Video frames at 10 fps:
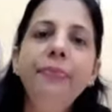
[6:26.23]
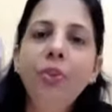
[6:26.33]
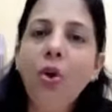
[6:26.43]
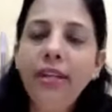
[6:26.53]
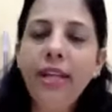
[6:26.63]

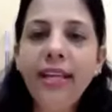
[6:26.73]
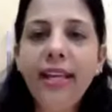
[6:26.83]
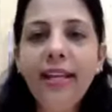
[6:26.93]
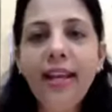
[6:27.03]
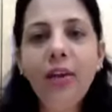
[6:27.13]
not
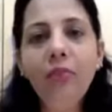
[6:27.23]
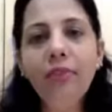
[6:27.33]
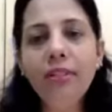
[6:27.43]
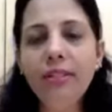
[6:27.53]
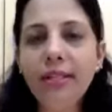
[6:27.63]
taking care of
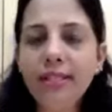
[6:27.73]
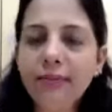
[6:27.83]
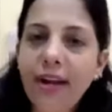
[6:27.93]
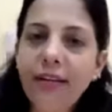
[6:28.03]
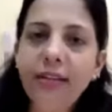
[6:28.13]
the stress
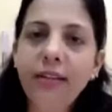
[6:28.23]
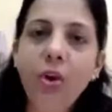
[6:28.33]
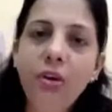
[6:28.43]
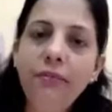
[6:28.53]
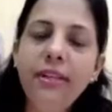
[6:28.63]
factor,
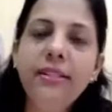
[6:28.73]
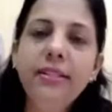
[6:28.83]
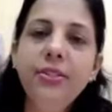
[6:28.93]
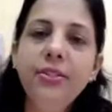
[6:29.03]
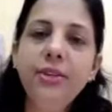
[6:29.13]
always in
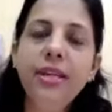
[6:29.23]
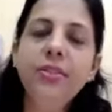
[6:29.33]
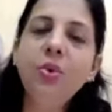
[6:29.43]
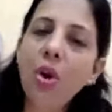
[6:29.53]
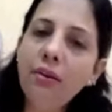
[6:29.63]
stress,
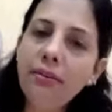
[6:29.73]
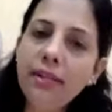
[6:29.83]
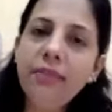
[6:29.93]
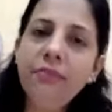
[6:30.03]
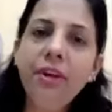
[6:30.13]

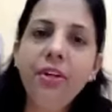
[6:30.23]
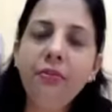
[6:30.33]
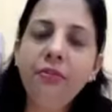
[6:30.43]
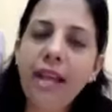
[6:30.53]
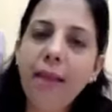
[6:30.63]
always in front of
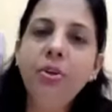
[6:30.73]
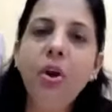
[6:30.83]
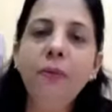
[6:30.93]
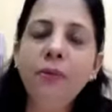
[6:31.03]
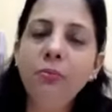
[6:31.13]

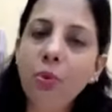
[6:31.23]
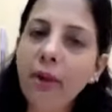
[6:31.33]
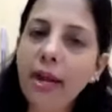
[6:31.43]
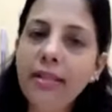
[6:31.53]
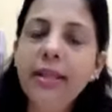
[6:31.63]
laptops,
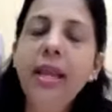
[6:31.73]
mobiles,